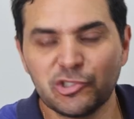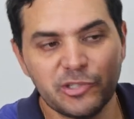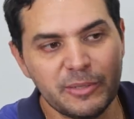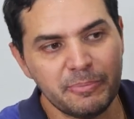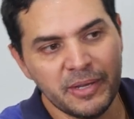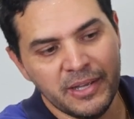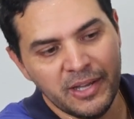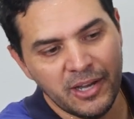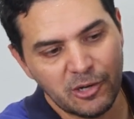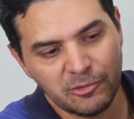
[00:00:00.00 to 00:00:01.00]
trip
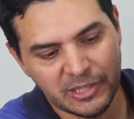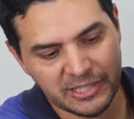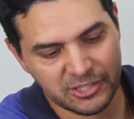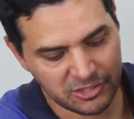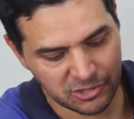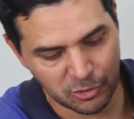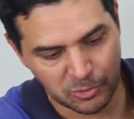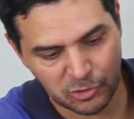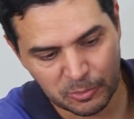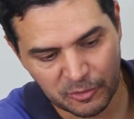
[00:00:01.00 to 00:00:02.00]
are really just
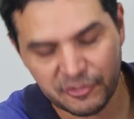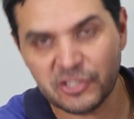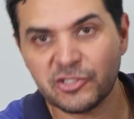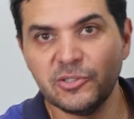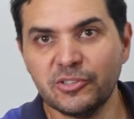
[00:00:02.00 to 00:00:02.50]
superficial.